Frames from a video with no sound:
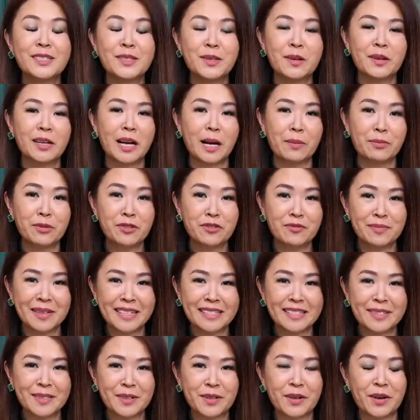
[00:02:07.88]
So a couple of
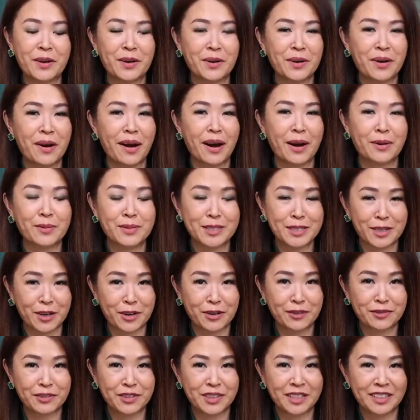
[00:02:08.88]
months ago, I was
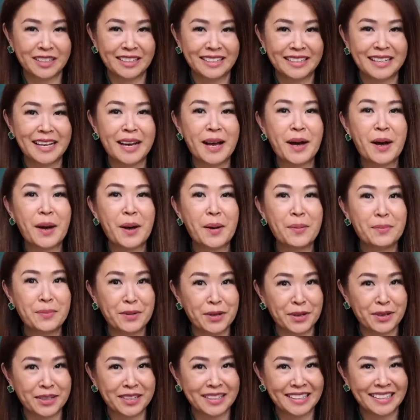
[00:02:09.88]
offered a
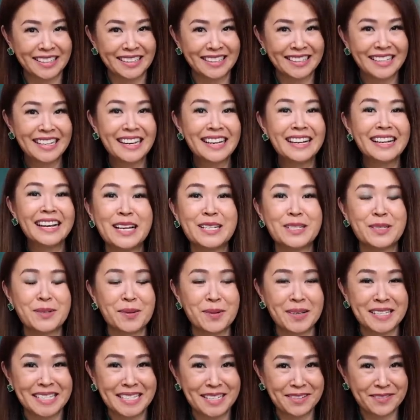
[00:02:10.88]
Birkin
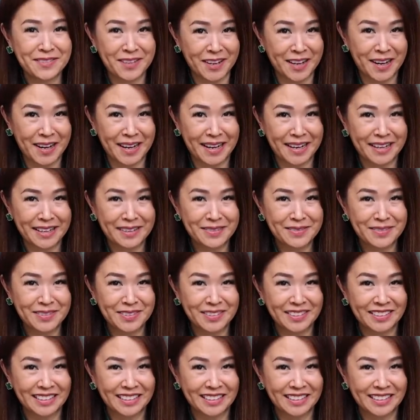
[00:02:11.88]
twenty-five